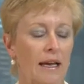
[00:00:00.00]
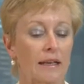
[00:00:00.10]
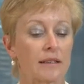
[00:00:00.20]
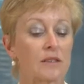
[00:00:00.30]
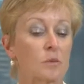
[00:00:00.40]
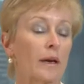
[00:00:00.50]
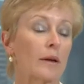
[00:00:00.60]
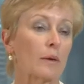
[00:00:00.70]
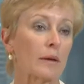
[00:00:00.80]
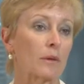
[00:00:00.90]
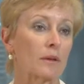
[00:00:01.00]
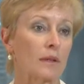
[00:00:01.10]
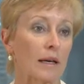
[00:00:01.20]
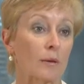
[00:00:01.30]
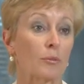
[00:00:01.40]
and it is where we
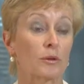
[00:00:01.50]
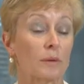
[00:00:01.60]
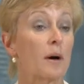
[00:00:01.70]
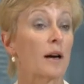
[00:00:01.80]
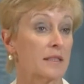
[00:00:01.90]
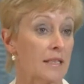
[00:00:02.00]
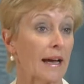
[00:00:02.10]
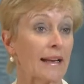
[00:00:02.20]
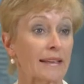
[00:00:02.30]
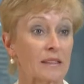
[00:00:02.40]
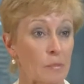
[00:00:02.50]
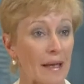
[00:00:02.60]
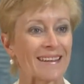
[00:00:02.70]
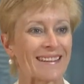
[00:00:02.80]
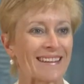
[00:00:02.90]
will put the mine tailings
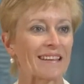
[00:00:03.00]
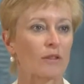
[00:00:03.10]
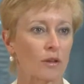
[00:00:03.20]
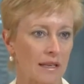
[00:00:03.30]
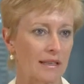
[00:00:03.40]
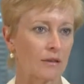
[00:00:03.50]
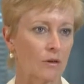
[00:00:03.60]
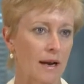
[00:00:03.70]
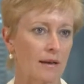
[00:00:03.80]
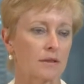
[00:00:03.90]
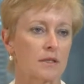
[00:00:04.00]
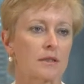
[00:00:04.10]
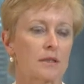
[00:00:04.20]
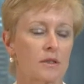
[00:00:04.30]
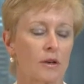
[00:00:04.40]
back in ground.
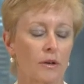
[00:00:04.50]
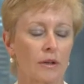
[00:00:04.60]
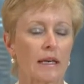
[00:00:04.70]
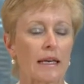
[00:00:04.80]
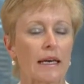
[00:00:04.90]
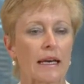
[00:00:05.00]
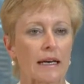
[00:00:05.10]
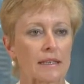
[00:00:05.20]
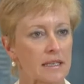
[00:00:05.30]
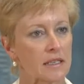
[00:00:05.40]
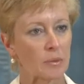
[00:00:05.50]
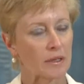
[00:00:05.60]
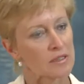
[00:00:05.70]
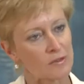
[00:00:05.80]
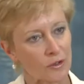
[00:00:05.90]
So
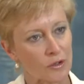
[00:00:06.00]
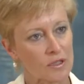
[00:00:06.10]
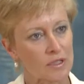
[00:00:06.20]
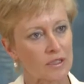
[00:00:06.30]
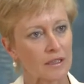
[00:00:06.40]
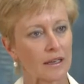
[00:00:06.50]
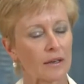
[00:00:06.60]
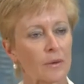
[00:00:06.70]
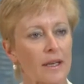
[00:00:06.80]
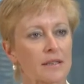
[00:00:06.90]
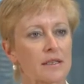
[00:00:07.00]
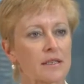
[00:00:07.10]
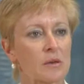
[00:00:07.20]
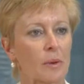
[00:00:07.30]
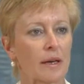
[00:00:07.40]
Centipede is first. We
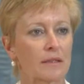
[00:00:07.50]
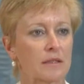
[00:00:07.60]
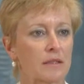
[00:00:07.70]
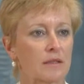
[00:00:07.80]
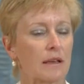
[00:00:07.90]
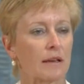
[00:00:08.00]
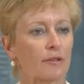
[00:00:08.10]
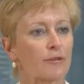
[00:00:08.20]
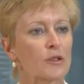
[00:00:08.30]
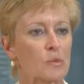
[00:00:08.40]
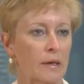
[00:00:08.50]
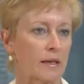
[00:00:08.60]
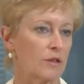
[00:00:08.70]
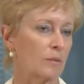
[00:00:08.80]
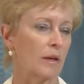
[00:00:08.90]
anticipate first
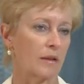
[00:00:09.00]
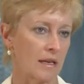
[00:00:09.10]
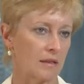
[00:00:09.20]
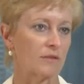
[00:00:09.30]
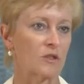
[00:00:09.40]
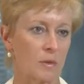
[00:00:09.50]
production by the end of